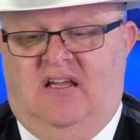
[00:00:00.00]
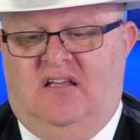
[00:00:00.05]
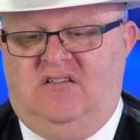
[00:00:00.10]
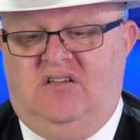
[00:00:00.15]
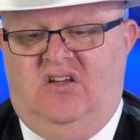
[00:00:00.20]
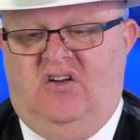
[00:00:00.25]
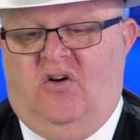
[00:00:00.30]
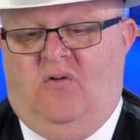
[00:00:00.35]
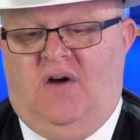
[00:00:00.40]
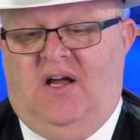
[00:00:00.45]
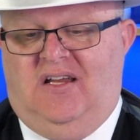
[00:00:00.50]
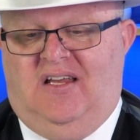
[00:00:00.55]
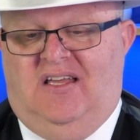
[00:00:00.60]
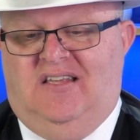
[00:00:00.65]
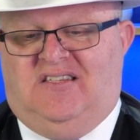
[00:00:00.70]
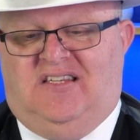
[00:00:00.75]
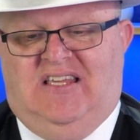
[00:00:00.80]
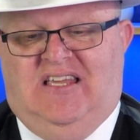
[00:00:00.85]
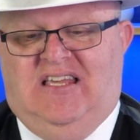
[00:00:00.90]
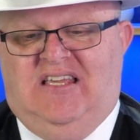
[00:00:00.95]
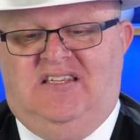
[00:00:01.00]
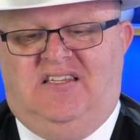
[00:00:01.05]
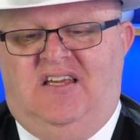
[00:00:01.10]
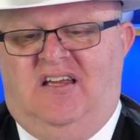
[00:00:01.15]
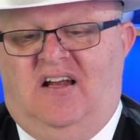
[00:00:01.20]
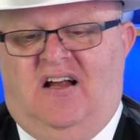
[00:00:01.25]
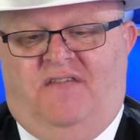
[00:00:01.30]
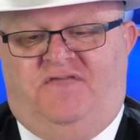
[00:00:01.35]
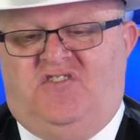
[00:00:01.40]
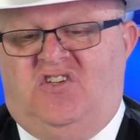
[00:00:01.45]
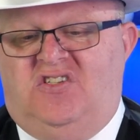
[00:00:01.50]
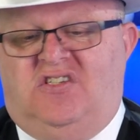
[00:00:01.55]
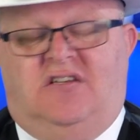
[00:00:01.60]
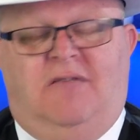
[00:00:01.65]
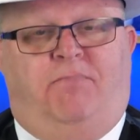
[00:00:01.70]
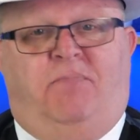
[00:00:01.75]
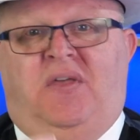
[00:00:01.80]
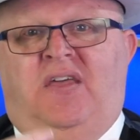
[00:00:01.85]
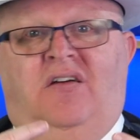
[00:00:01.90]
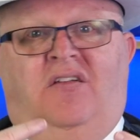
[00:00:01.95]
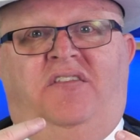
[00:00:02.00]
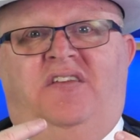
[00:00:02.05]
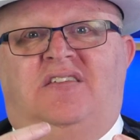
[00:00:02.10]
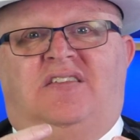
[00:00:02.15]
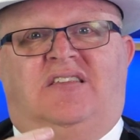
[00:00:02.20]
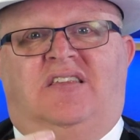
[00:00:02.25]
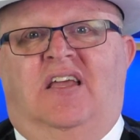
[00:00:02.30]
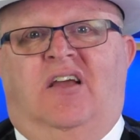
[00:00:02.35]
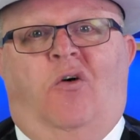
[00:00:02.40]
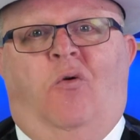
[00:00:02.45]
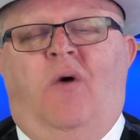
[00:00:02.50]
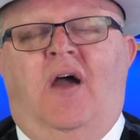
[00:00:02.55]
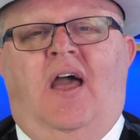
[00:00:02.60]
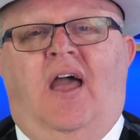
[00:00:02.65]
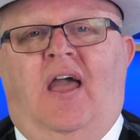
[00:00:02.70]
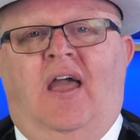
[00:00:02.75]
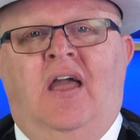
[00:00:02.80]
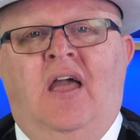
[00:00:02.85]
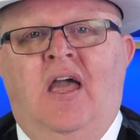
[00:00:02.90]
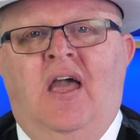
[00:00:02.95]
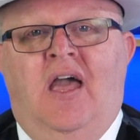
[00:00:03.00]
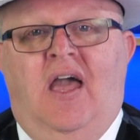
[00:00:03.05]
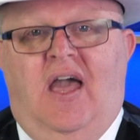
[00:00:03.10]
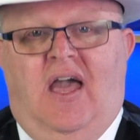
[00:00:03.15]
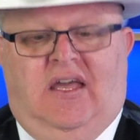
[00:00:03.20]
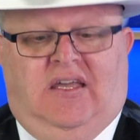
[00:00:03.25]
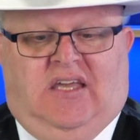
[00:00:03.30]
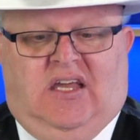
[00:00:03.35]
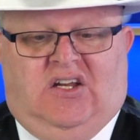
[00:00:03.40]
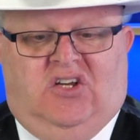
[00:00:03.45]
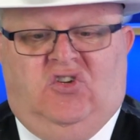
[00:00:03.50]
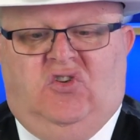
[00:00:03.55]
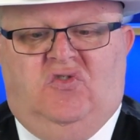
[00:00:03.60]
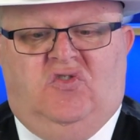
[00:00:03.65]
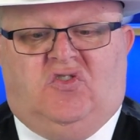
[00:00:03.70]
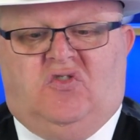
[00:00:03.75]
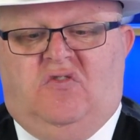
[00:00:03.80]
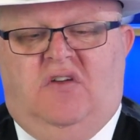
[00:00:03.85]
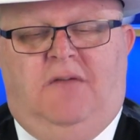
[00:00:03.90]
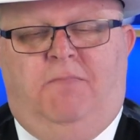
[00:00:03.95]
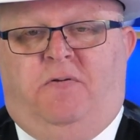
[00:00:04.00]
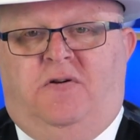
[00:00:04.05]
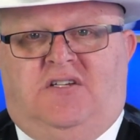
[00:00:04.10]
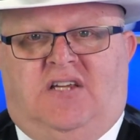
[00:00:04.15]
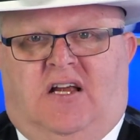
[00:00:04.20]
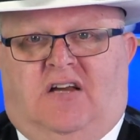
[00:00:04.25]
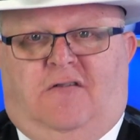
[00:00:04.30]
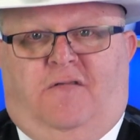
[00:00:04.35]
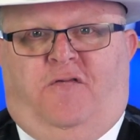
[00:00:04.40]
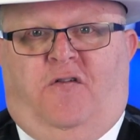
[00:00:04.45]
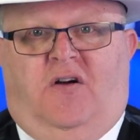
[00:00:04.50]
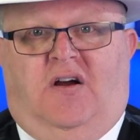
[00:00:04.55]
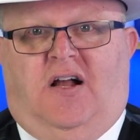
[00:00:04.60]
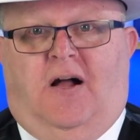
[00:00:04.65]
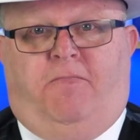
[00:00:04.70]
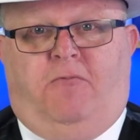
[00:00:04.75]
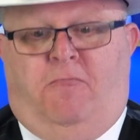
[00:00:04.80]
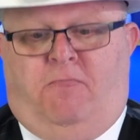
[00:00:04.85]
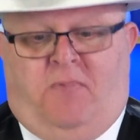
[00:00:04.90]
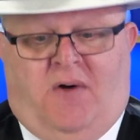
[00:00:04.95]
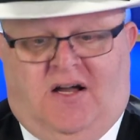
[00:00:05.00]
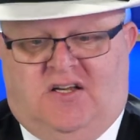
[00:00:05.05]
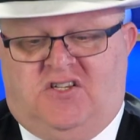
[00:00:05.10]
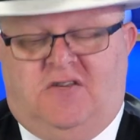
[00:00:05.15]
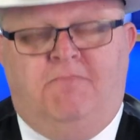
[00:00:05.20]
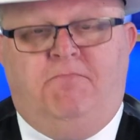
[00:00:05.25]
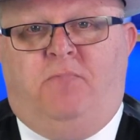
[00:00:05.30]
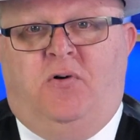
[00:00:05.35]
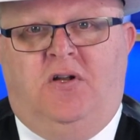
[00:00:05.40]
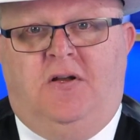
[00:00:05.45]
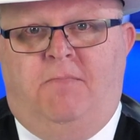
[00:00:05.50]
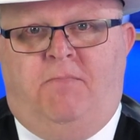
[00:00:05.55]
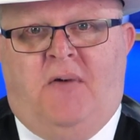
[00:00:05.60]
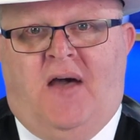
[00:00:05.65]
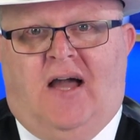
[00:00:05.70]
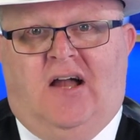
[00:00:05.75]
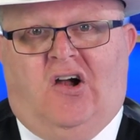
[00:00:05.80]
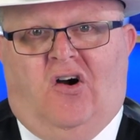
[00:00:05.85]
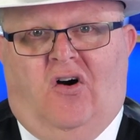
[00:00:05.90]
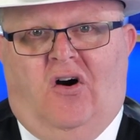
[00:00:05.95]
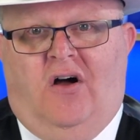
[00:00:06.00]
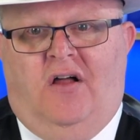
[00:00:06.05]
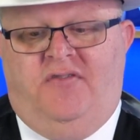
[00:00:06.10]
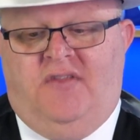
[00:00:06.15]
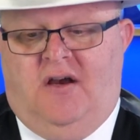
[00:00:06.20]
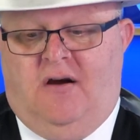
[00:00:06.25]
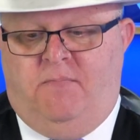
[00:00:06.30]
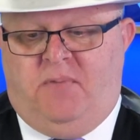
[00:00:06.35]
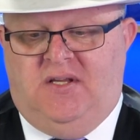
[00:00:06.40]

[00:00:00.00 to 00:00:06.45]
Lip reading: And you know what? It's easy enough just to peel this thing away and get a new screen protector for a couple bucks and put it back on there.